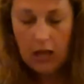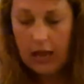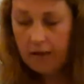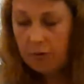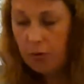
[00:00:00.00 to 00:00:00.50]

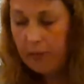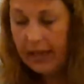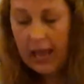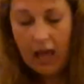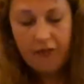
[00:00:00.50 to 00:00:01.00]
I have to put my
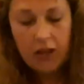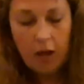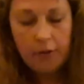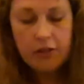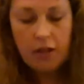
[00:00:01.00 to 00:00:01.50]
half a
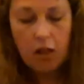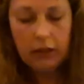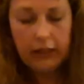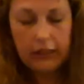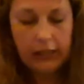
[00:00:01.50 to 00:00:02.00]
cup of
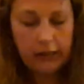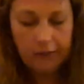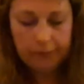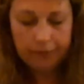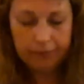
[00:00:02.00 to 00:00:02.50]
salt in
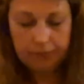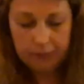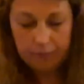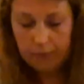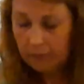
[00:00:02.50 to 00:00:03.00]
here.
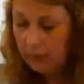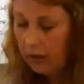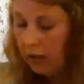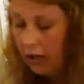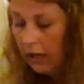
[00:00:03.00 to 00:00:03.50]

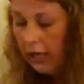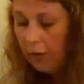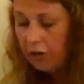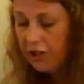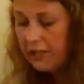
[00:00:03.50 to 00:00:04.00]

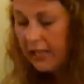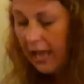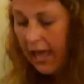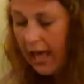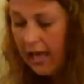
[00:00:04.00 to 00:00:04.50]
And we're just
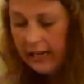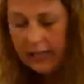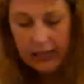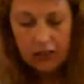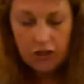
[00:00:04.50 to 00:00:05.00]

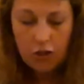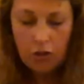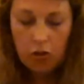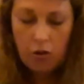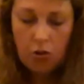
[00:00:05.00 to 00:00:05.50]
adding it
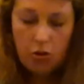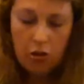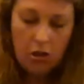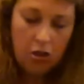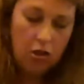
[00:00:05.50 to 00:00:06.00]
to
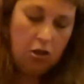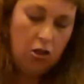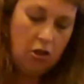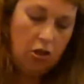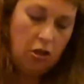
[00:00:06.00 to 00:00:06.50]

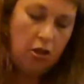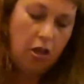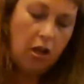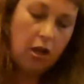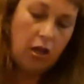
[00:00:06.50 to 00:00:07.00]

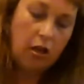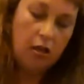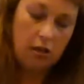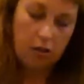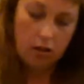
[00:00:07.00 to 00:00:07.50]
the
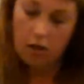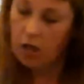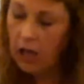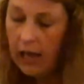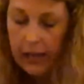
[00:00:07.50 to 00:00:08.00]

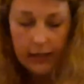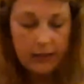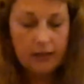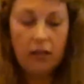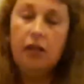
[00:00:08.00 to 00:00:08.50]

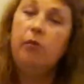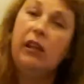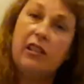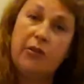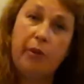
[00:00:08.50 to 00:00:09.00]
ice,
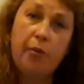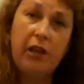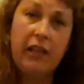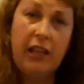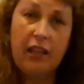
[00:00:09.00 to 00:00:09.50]
because if we put
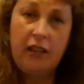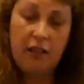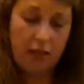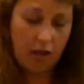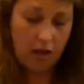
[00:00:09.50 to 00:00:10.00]
it in
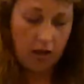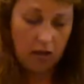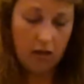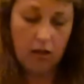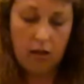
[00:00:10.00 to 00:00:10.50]
the
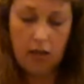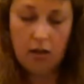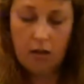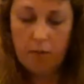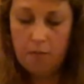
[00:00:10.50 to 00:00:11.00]

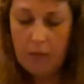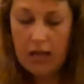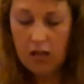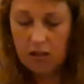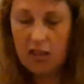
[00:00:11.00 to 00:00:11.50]

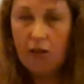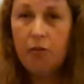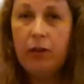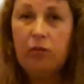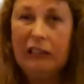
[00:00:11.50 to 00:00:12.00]
milk, that
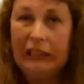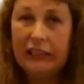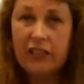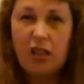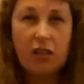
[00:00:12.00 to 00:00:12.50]
would be
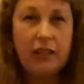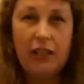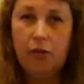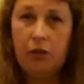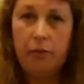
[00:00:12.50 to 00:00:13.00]
really salty
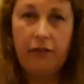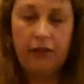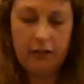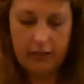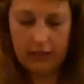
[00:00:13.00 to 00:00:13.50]
and it wouldn't be
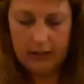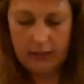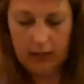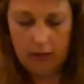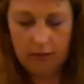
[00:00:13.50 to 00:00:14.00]
very
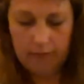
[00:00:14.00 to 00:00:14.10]
tasty.